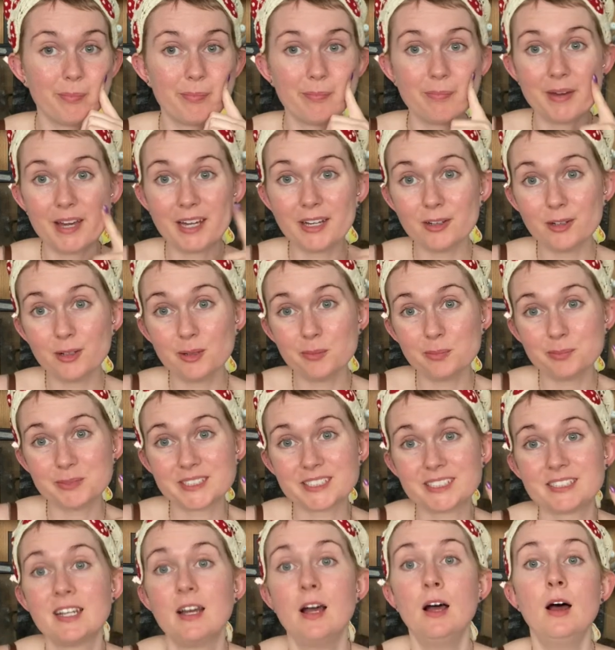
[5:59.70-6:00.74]
Big
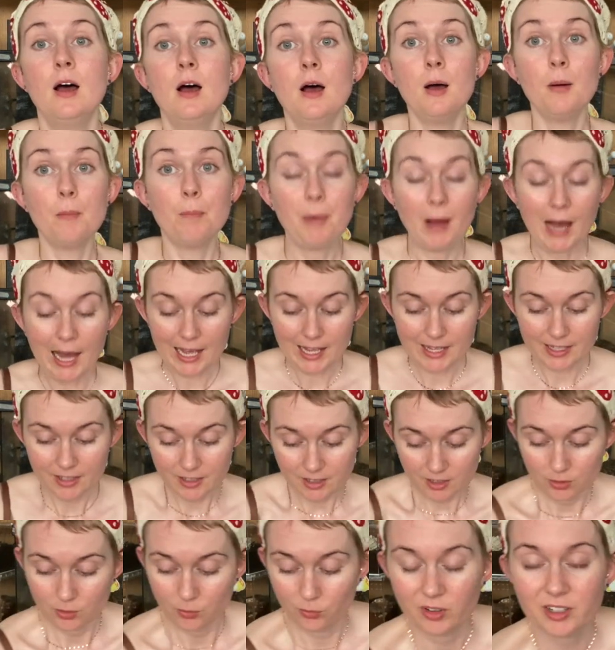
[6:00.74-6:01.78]
oops. But
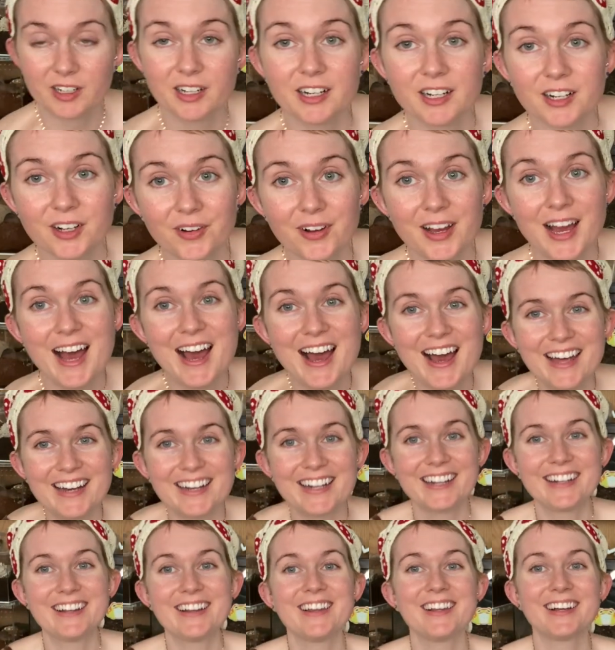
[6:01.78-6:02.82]
we're gonna go ahead
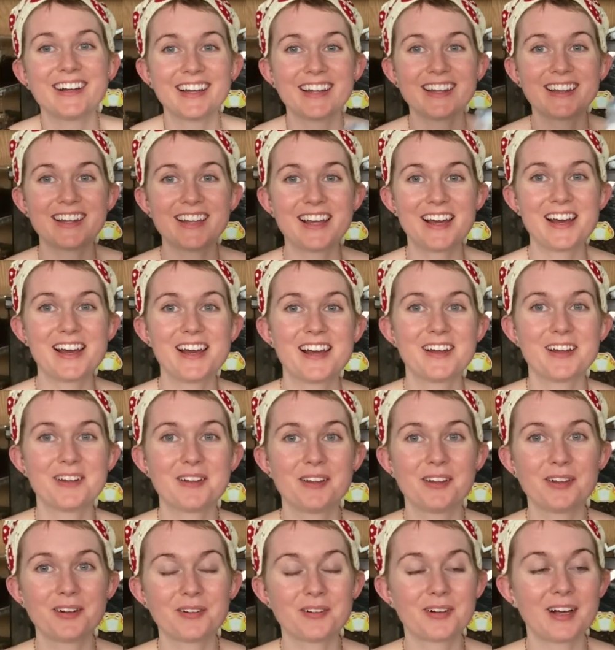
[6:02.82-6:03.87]
and look at the
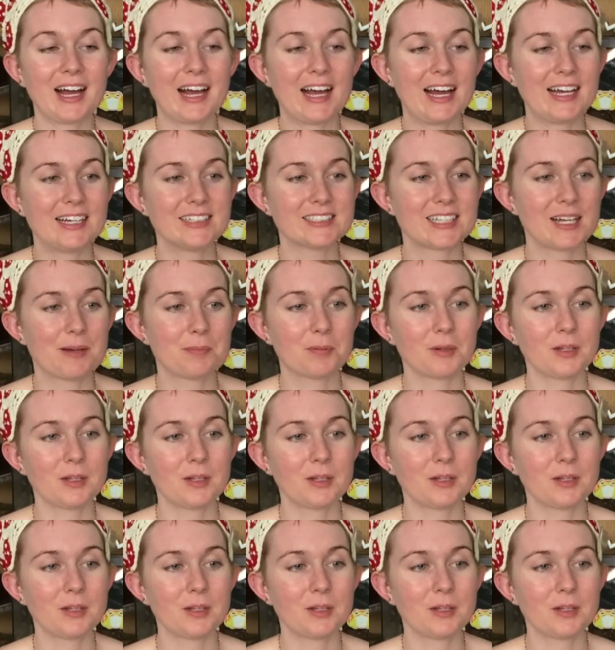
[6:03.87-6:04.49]
little guys up